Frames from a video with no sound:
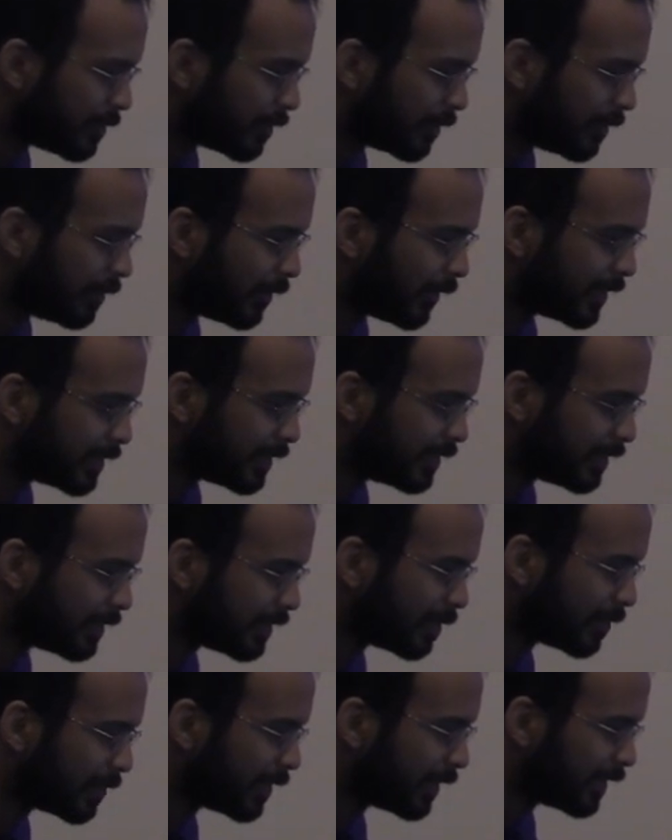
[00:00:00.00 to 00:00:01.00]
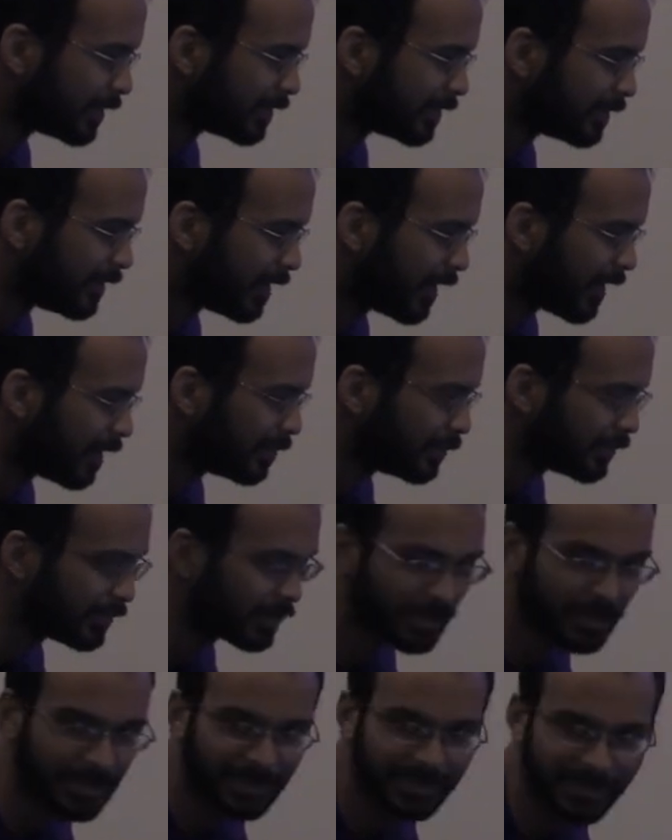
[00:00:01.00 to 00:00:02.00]
true and false into something that's not
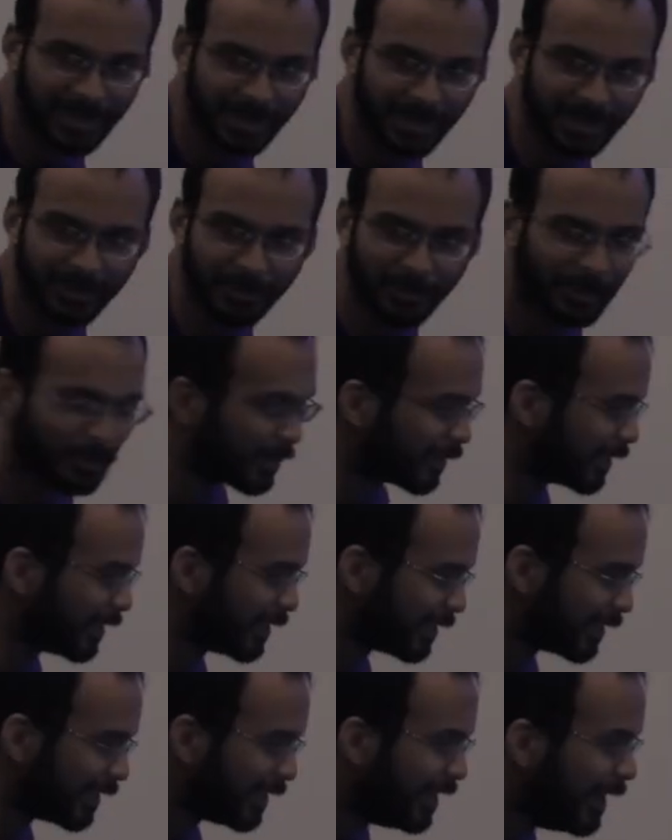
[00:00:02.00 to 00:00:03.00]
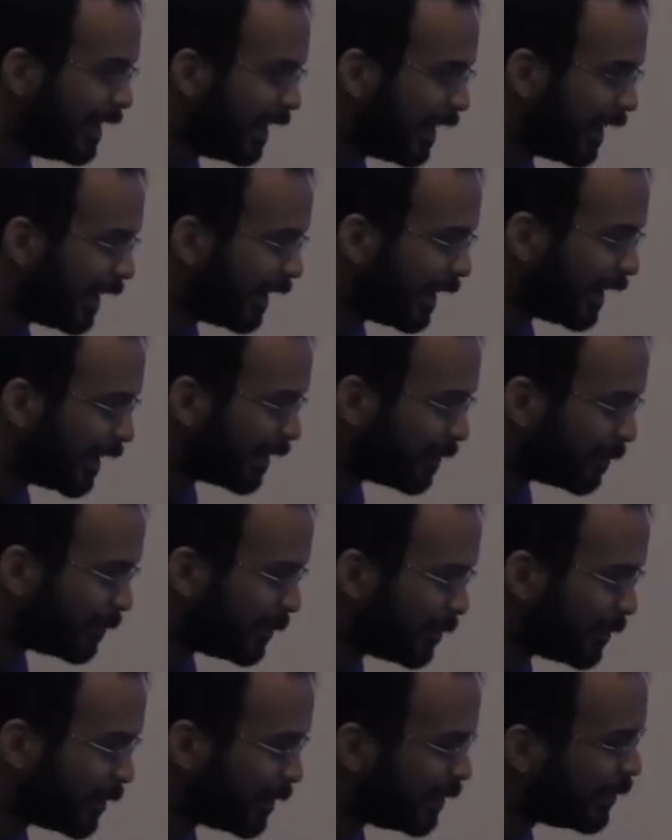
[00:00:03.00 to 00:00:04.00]
Boolean, it's not oh, going to work either. Um,
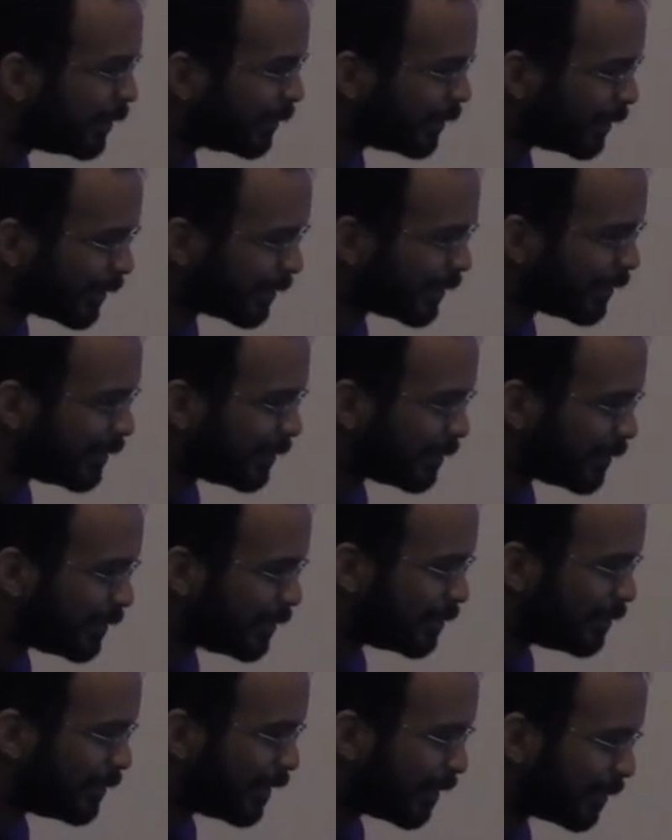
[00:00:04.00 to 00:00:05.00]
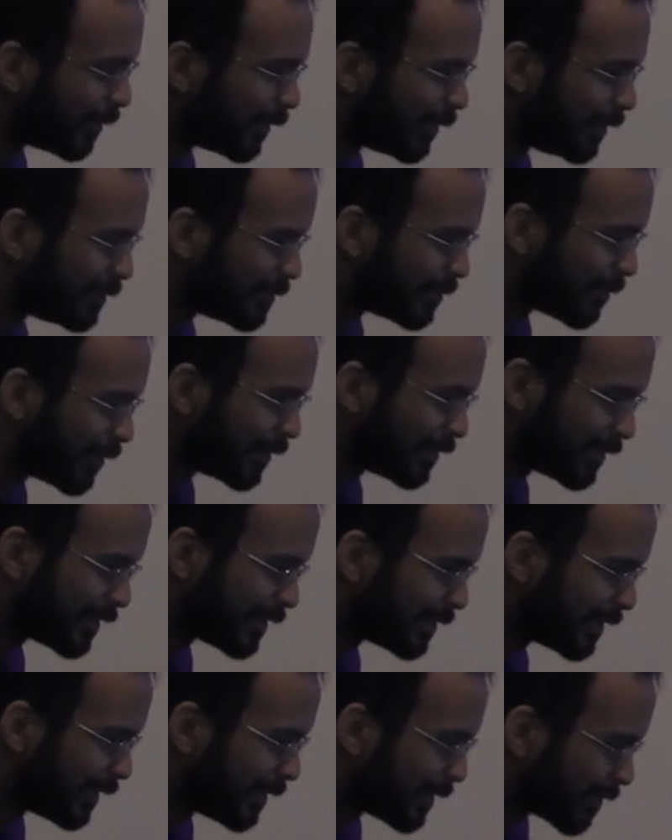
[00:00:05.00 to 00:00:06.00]
you could do, in you could do number and use 1 or
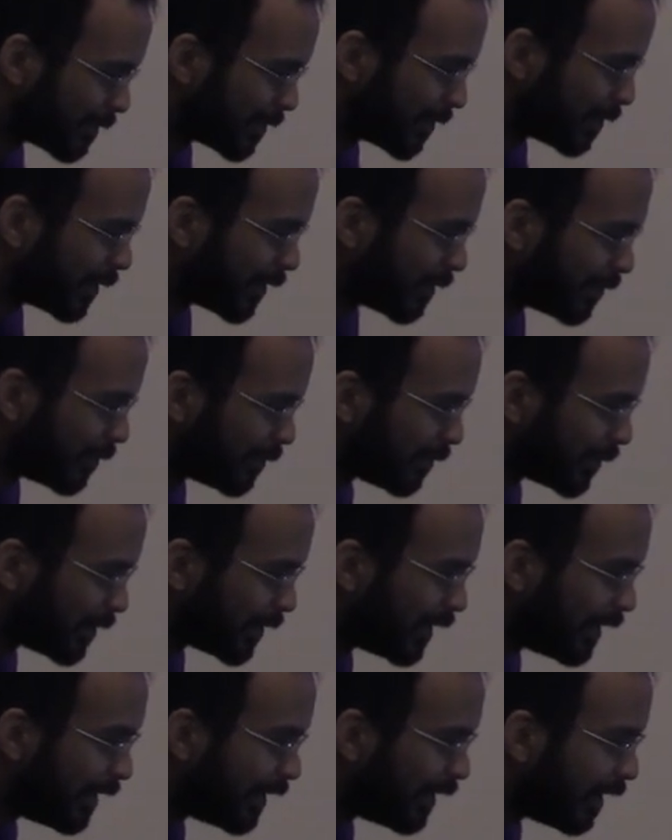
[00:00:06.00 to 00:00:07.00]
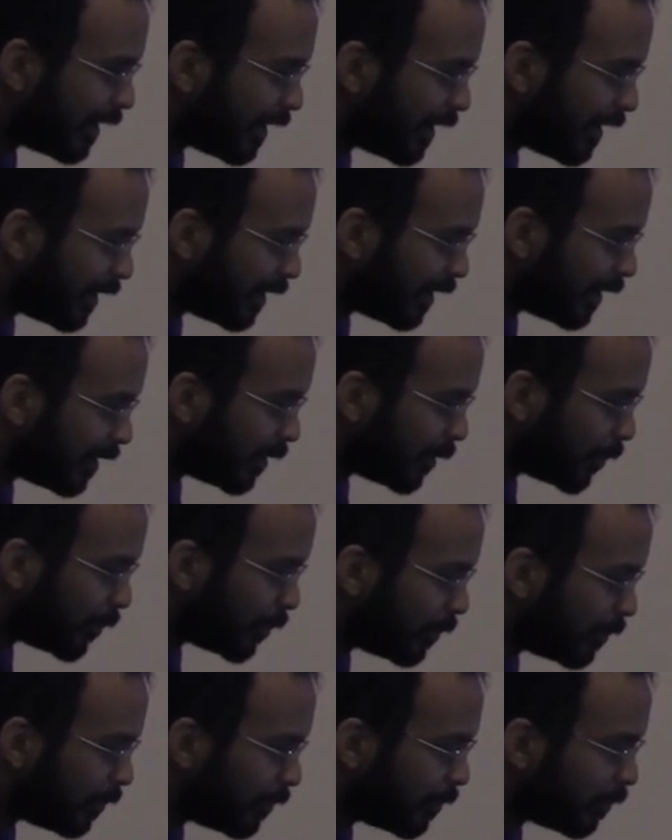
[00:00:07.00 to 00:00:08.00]
0 or something, but that'd be weird.
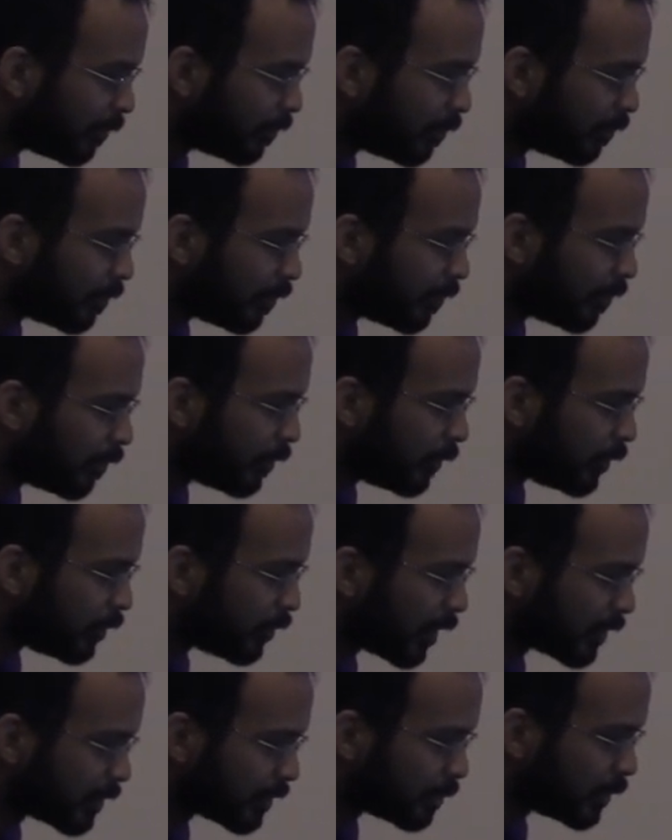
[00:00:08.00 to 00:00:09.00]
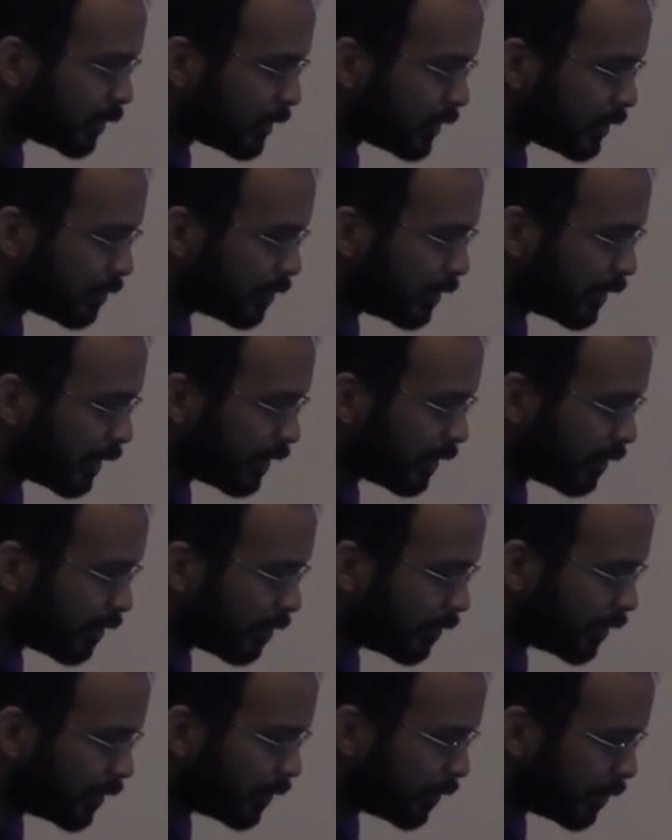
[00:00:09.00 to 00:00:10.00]
Um, you can also put string. I think the
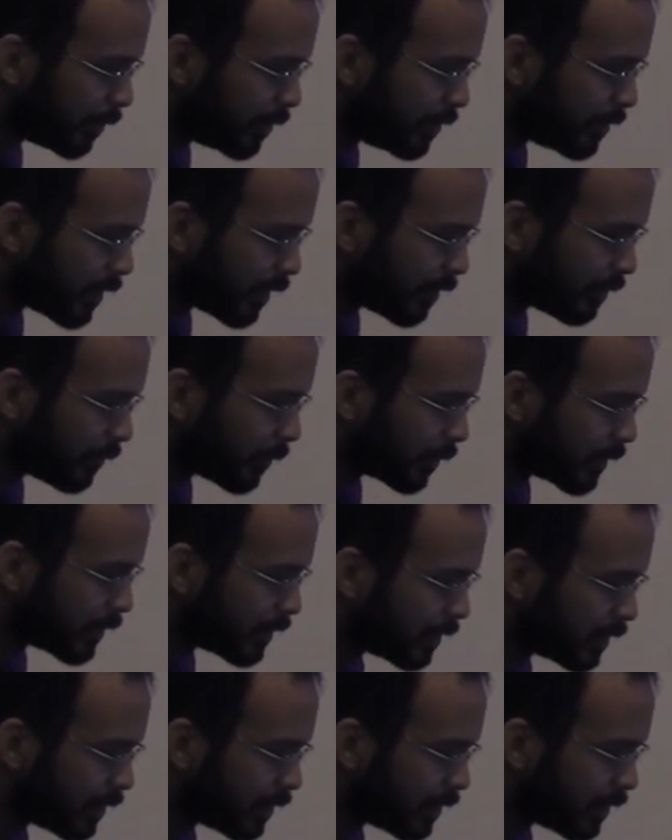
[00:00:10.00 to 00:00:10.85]
only one we use that for is the